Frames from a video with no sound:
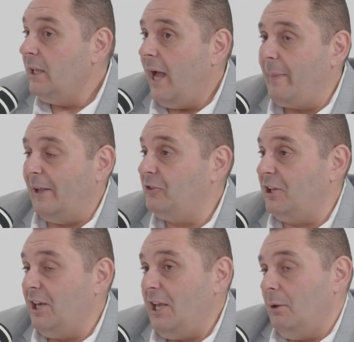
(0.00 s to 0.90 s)
And that's the
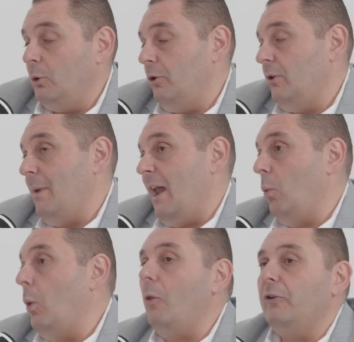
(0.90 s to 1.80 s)
key. Look at the amount
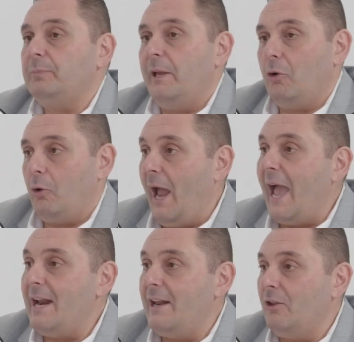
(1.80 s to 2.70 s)
of wealth that's been
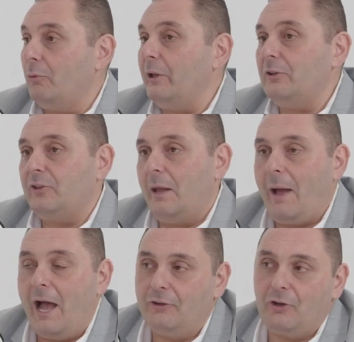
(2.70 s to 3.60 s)
created in the real estate
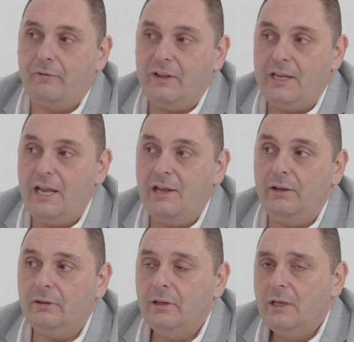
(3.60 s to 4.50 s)
markets over the
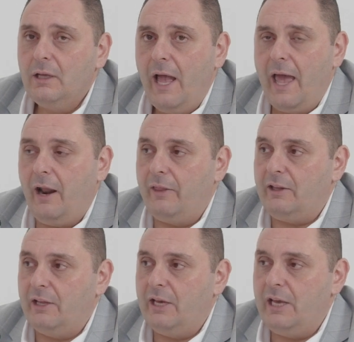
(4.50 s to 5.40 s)
years. And I think
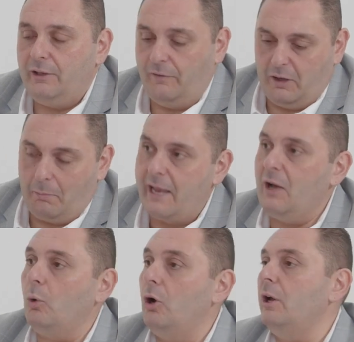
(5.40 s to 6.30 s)
the key is if you can make
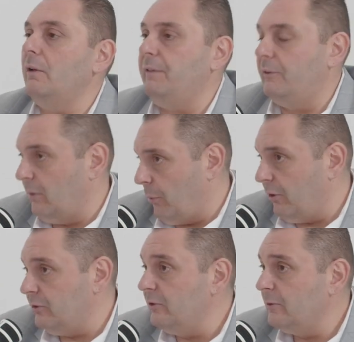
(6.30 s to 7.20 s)
it work, it fits the
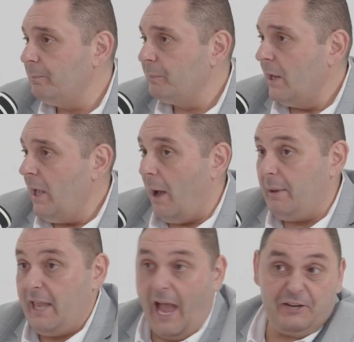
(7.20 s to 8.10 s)
boxes.
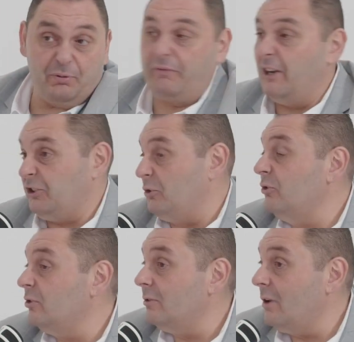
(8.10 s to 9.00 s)
Engage
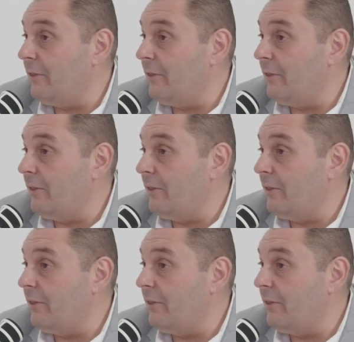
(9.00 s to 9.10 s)
professionals.